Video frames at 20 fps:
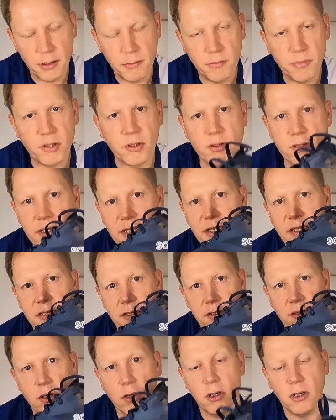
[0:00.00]
Because this
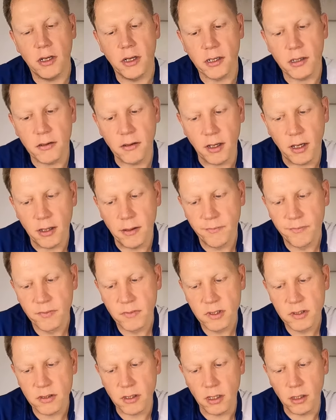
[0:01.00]
is not like that.
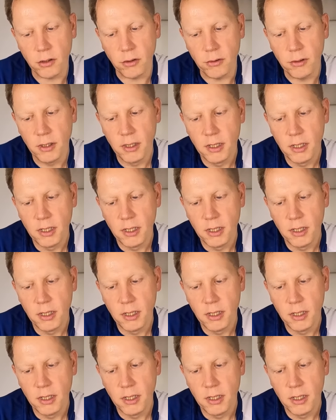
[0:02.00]
So